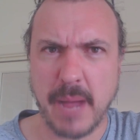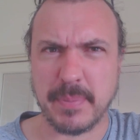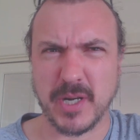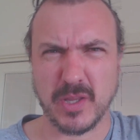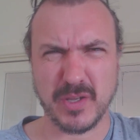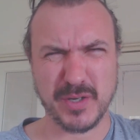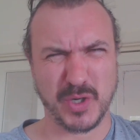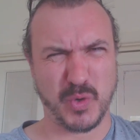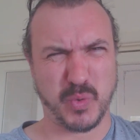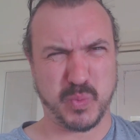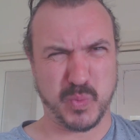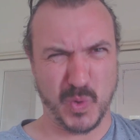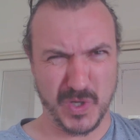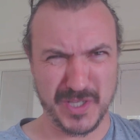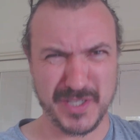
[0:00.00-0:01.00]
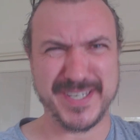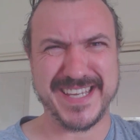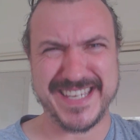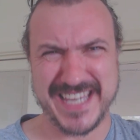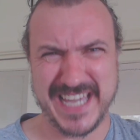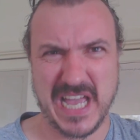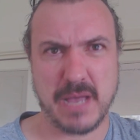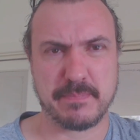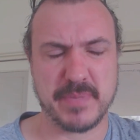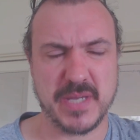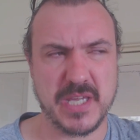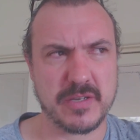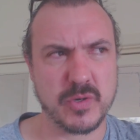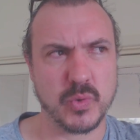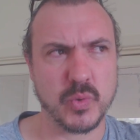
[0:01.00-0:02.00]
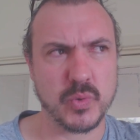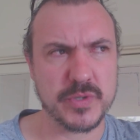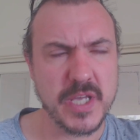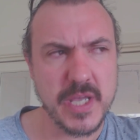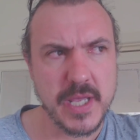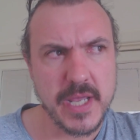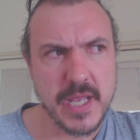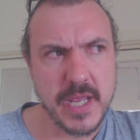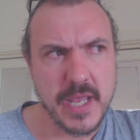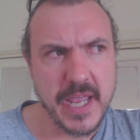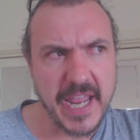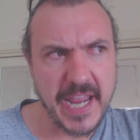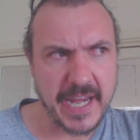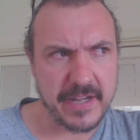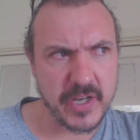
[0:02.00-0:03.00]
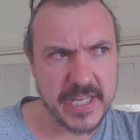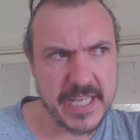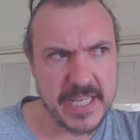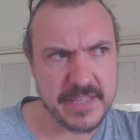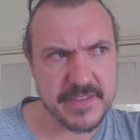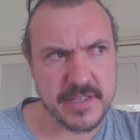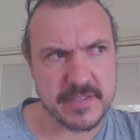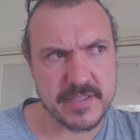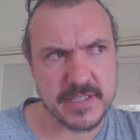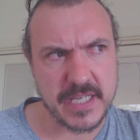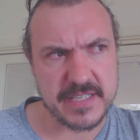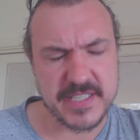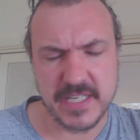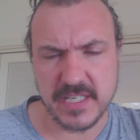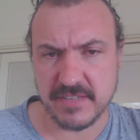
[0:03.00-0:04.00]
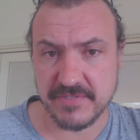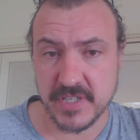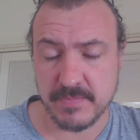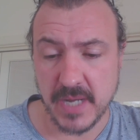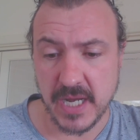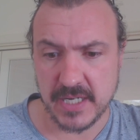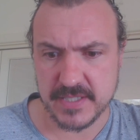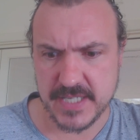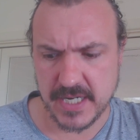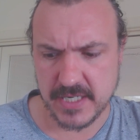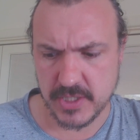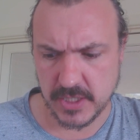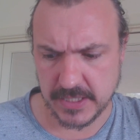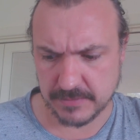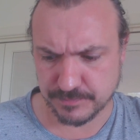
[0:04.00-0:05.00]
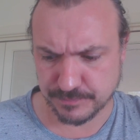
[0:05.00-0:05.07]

and a lot of quality carp being caught. And I hear that Sydney Fish Market's actually,